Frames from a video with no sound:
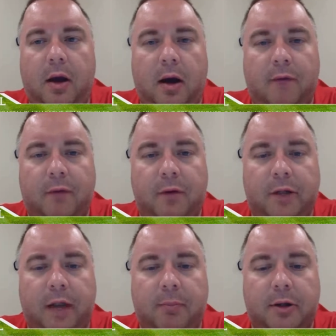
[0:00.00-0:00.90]
for the
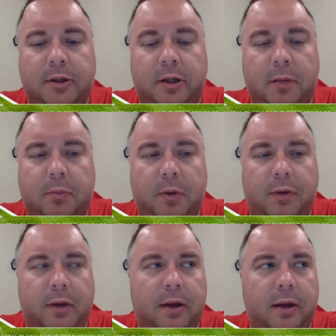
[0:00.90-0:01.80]
championship, with
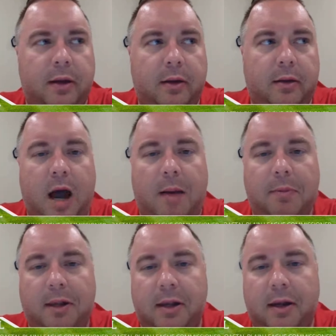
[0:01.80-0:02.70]
the top
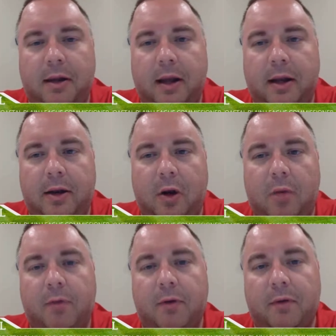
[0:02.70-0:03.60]
seed getting home
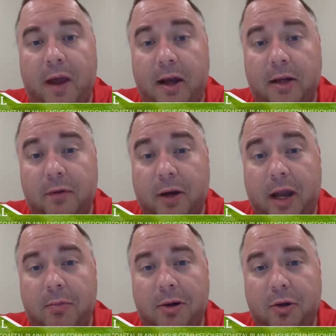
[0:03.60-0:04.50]
field advantage for
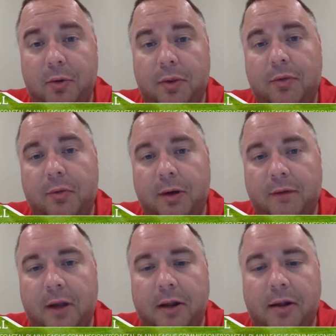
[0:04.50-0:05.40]
games 2 and 3 if
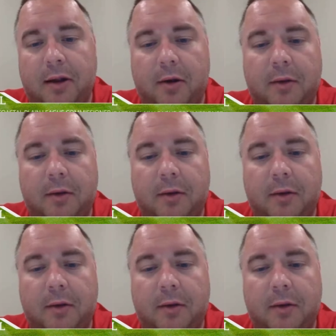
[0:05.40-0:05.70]
necessary.